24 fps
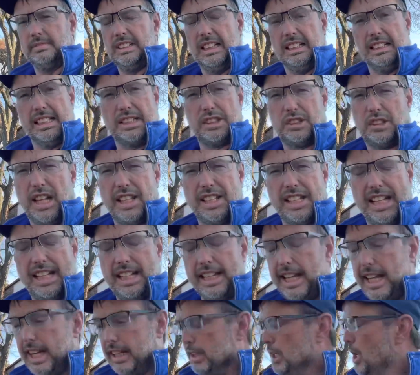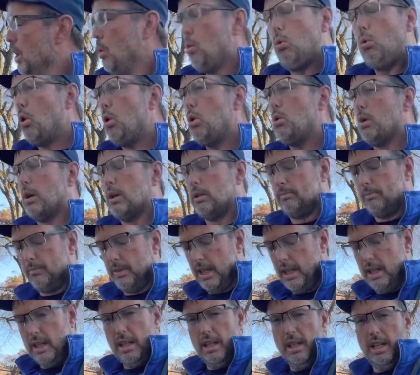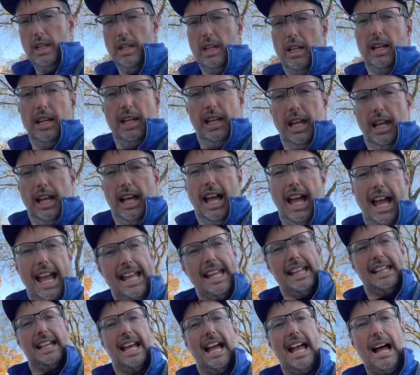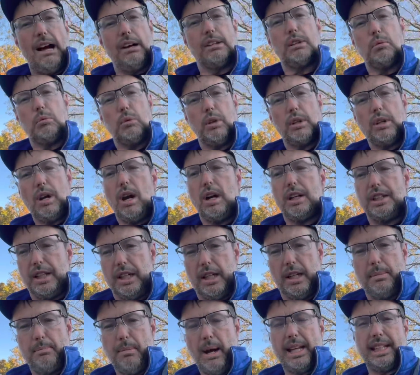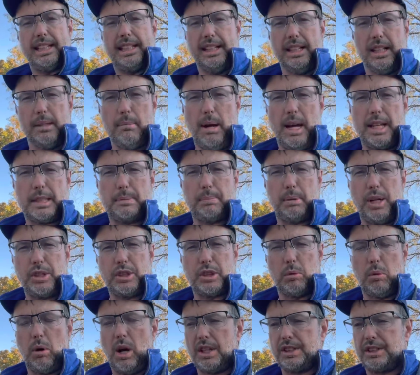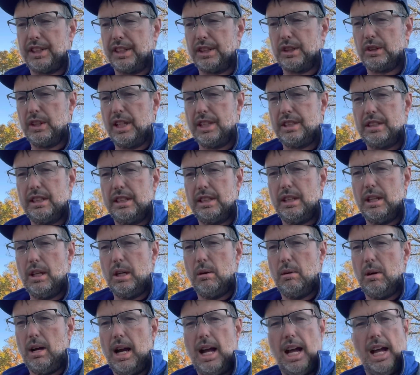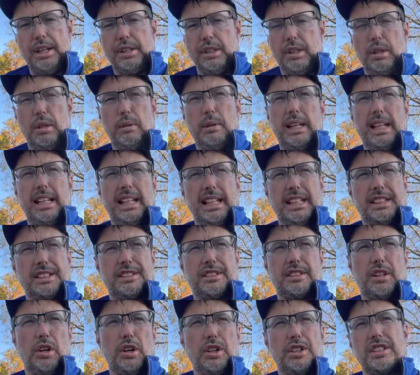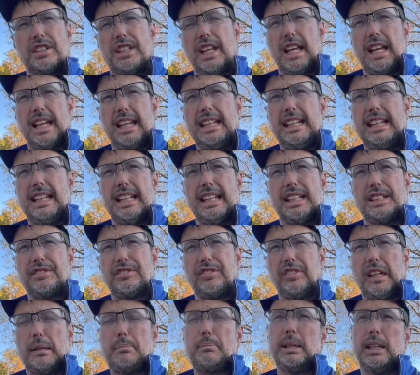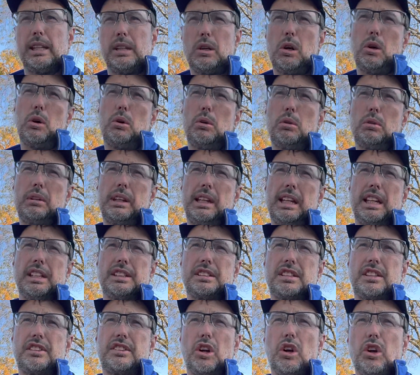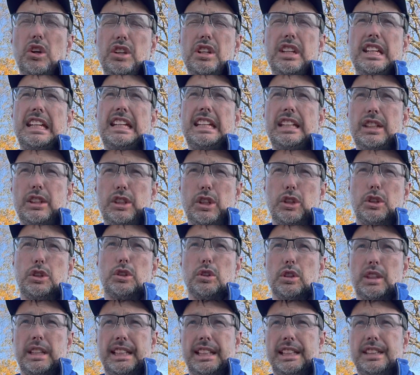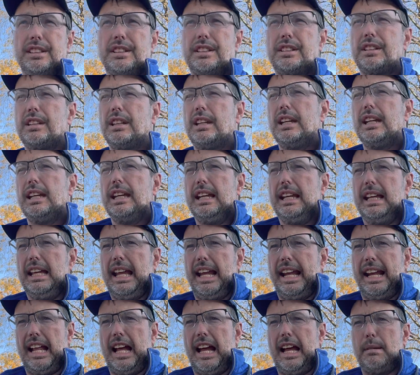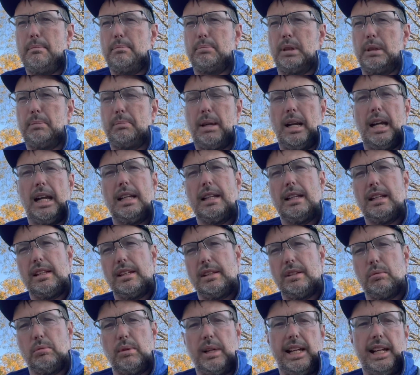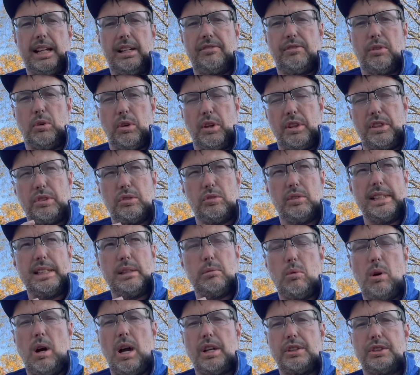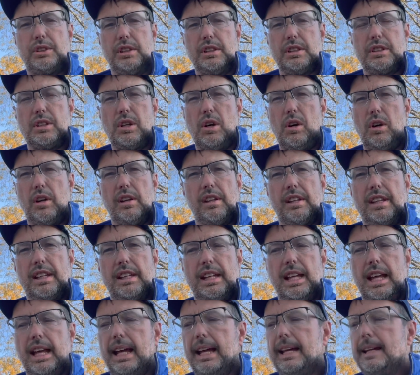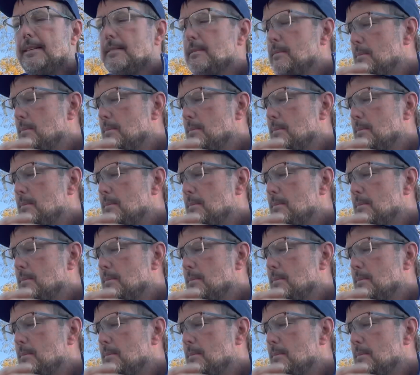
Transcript: Let's try that again. Whew. Hey, how in the world are you? Mike here, Mike's Pressure Washing, Trenton, Ohio. It is Thursday. It's flipping cold. It's 30 degrees. And I'm preparing the rig for three washes on the day.